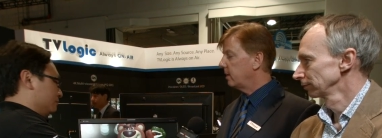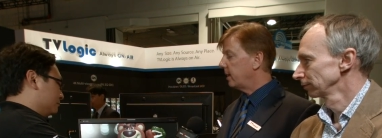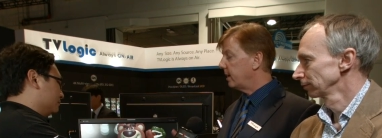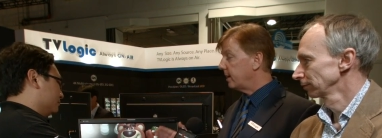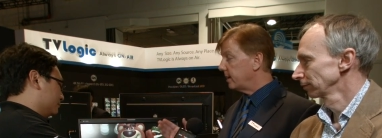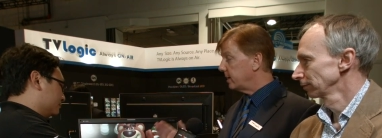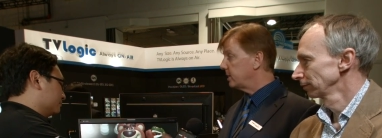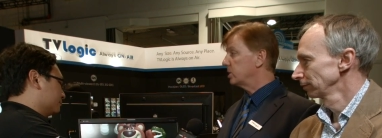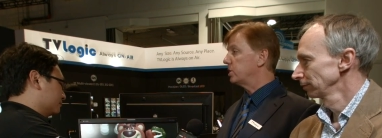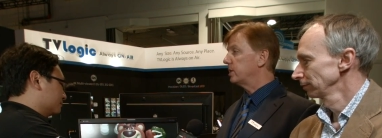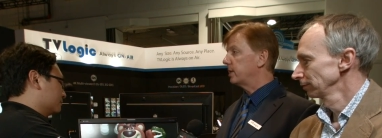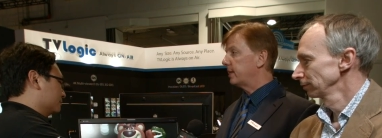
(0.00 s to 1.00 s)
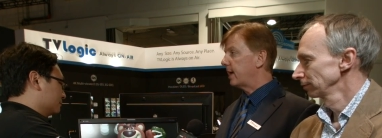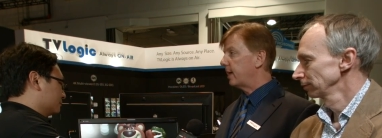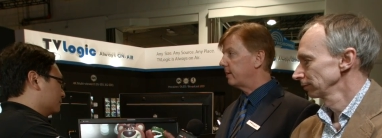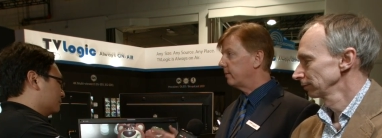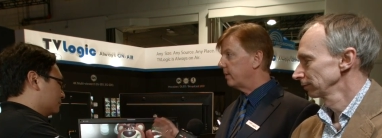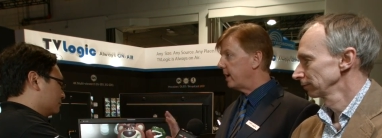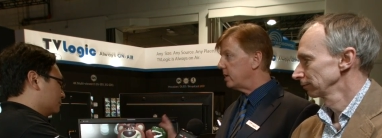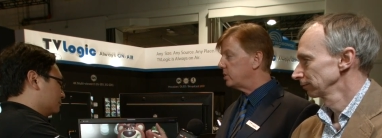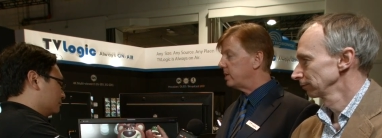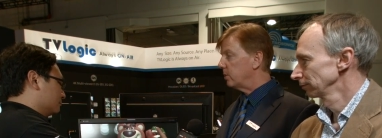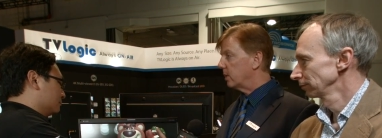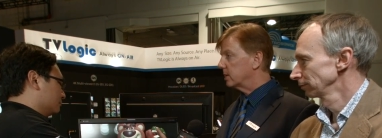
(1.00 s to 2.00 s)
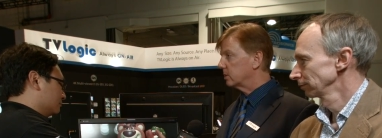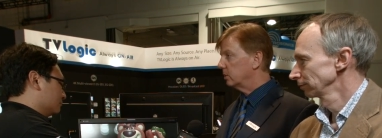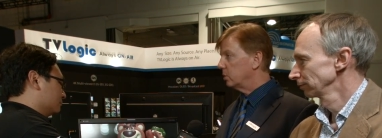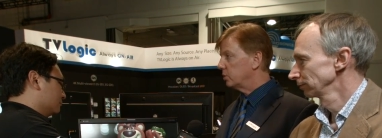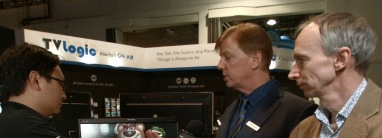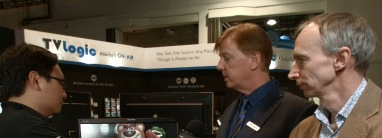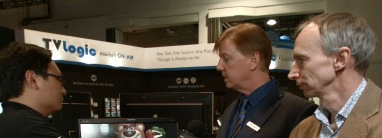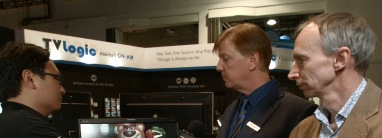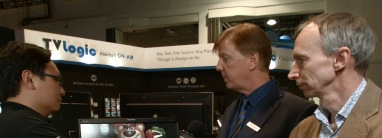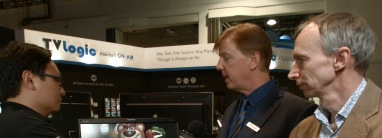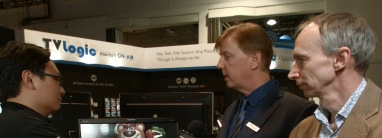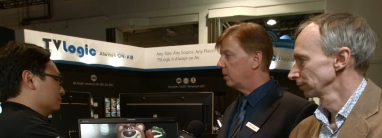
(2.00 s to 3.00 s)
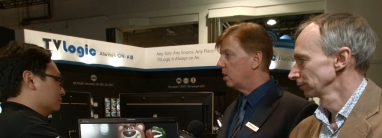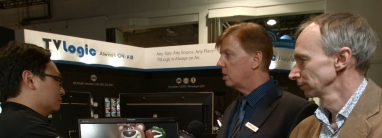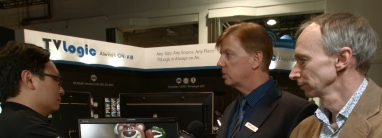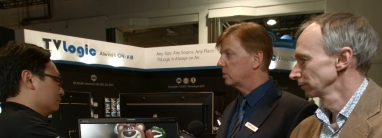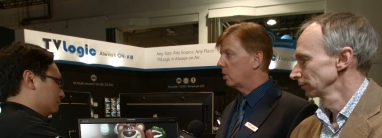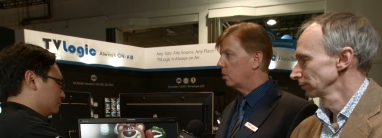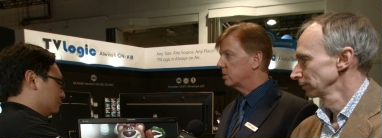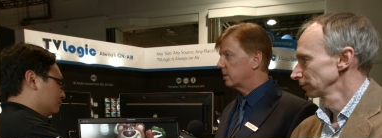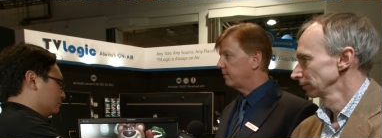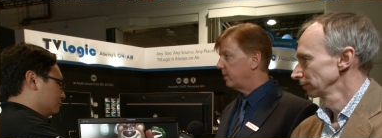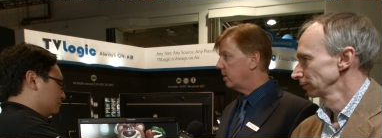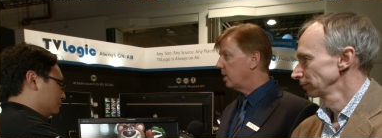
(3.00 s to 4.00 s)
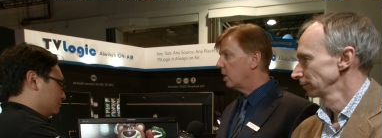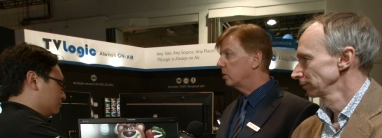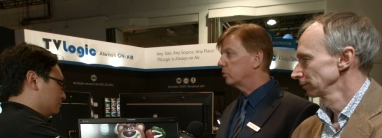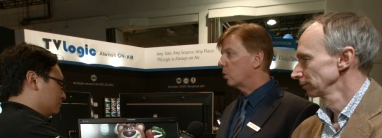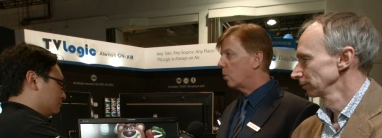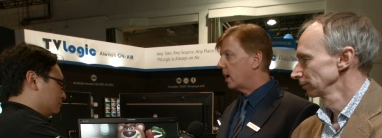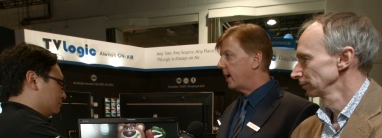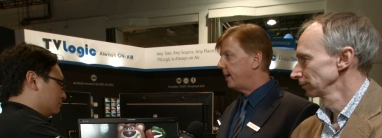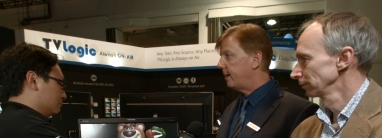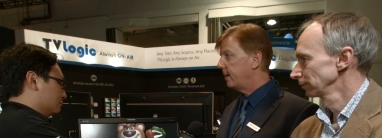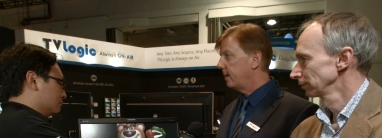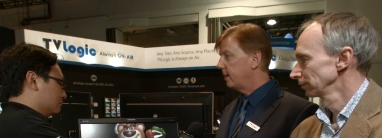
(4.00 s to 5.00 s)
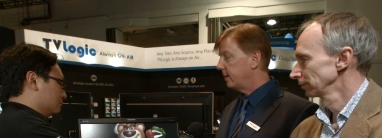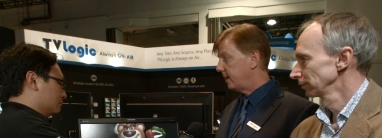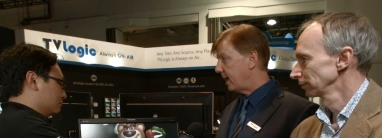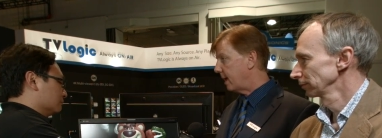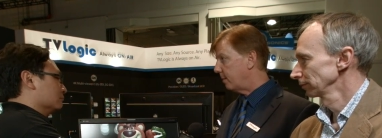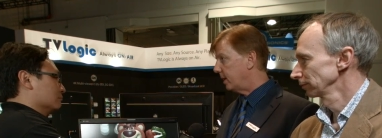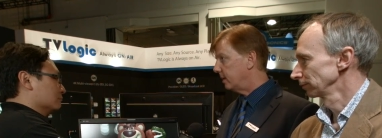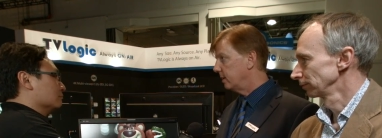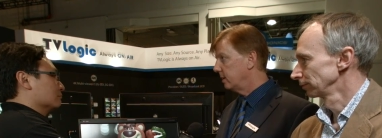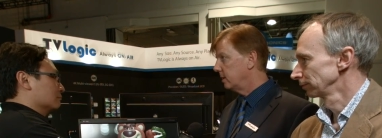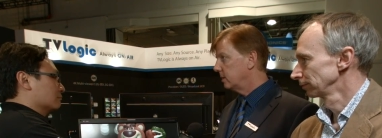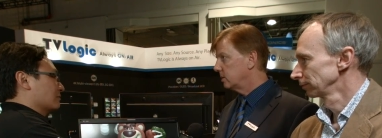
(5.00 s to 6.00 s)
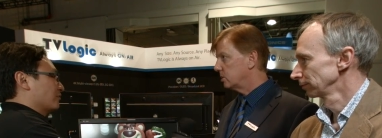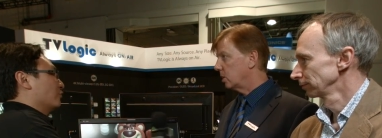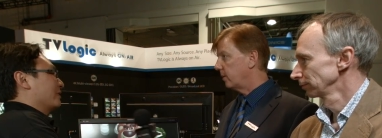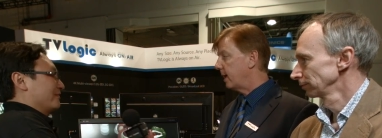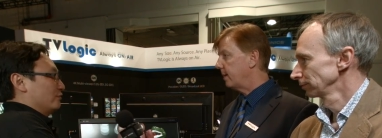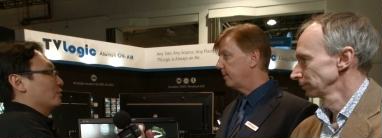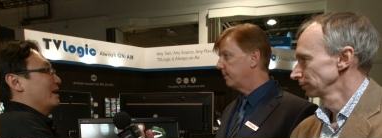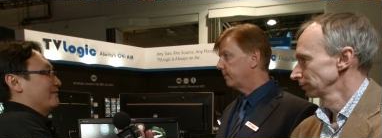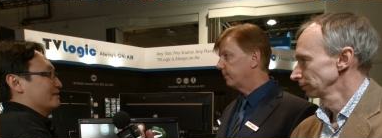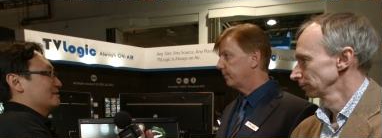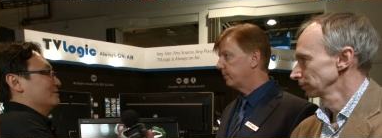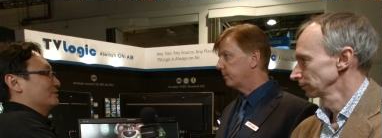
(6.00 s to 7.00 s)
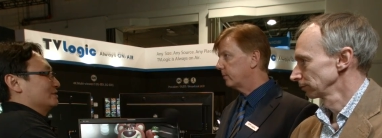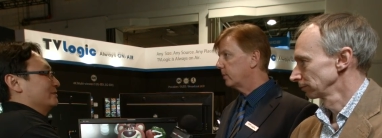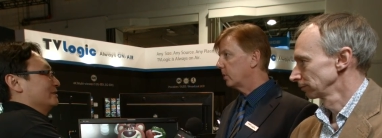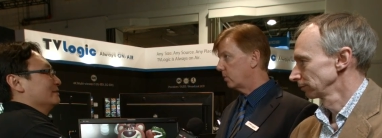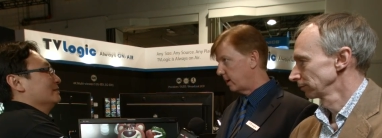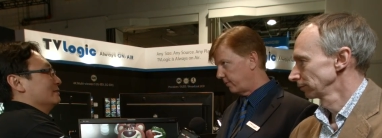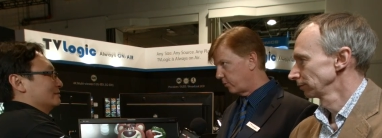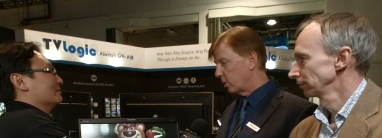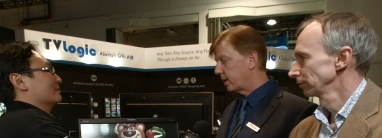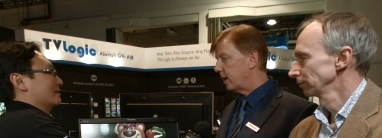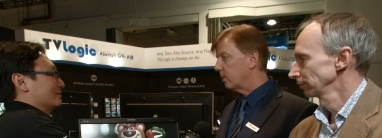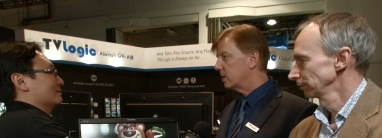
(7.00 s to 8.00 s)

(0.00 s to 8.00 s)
Speaker 1: And in addition to that HD resolution, this panel also is a very ultra wide gamut. So 4K, that, 4K, resolution. Right, 4K